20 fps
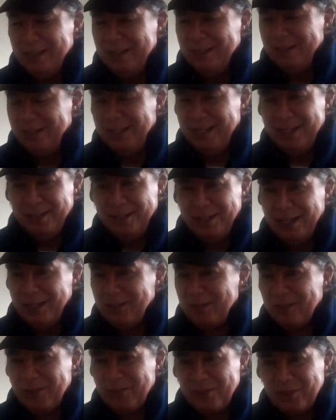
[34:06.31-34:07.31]
the
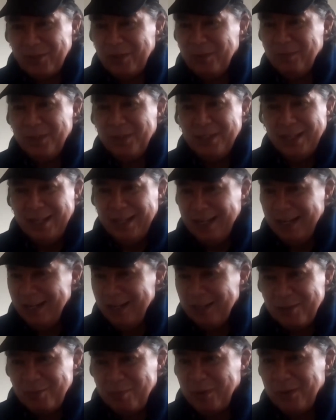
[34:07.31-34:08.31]
indentured servant,
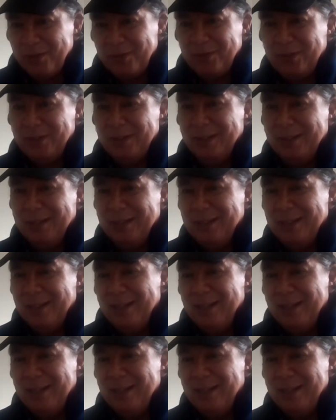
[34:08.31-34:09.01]
English person,